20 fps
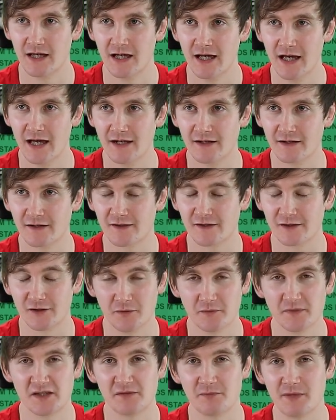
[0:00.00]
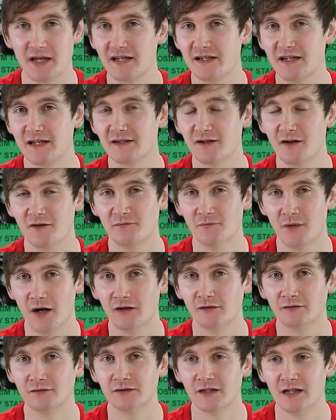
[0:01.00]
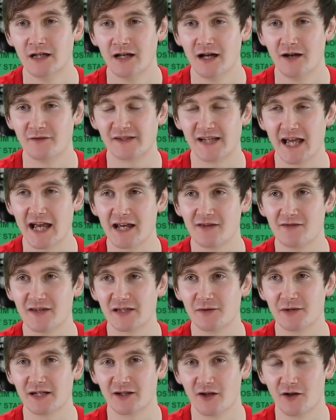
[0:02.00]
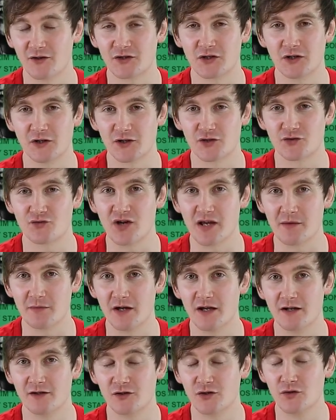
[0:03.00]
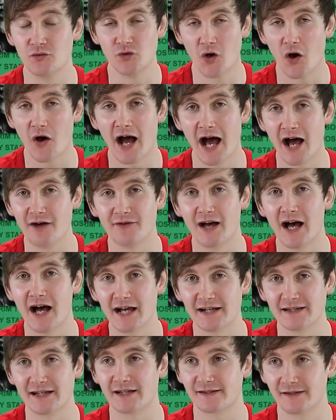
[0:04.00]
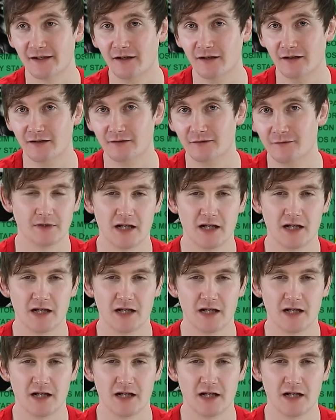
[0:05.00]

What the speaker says: And some species of mole have taken this to its logical extreme and do not have eyes at all.